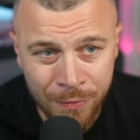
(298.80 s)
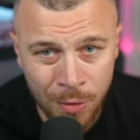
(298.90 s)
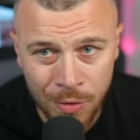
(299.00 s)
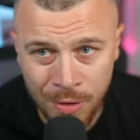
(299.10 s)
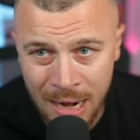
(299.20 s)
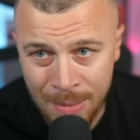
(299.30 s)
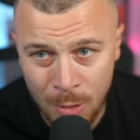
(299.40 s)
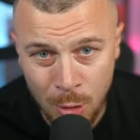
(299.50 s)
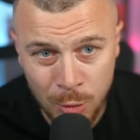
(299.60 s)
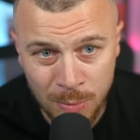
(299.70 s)
fodder. I'm
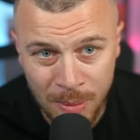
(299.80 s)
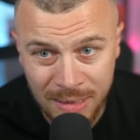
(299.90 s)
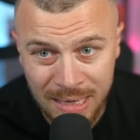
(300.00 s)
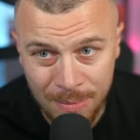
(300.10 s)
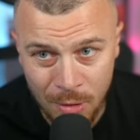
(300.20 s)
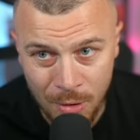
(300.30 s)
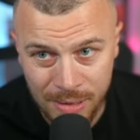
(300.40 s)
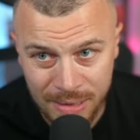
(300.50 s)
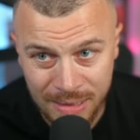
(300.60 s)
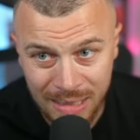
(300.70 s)
going to spend some
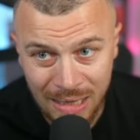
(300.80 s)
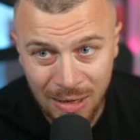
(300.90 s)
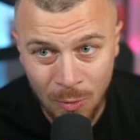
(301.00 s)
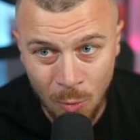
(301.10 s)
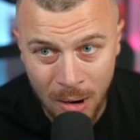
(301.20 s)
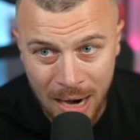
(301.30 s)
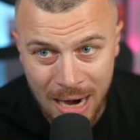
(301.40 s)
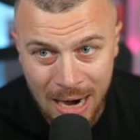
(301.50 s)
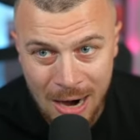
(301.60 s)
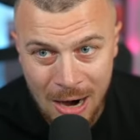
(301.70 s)
coins.
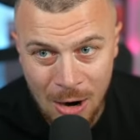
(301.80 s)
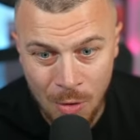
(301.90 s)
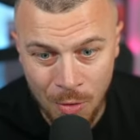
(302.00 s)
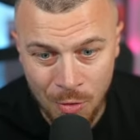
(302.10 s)
Wow,